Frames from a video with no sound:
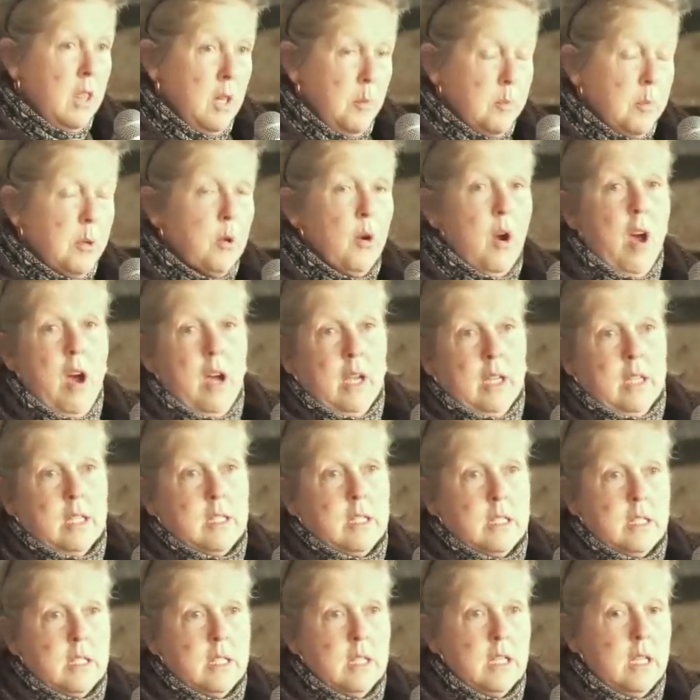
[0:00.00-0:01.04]
And the
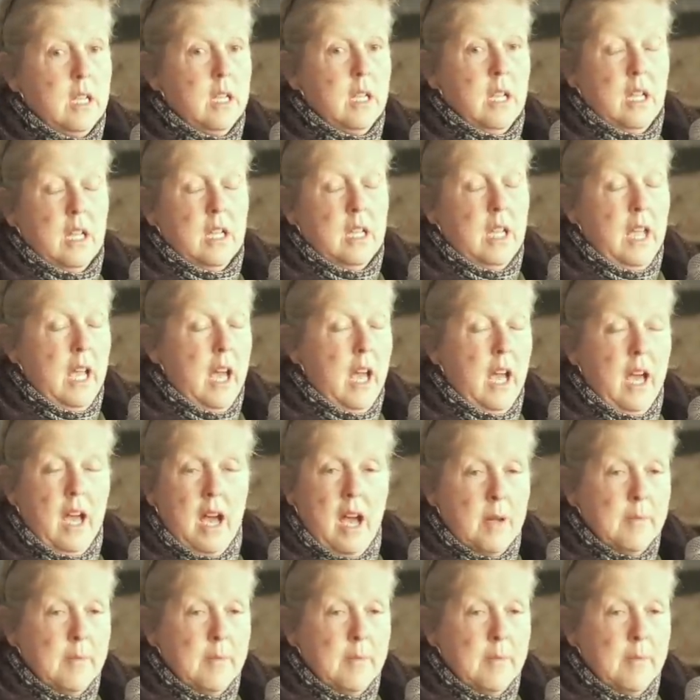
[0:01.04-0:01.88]
price, yeah.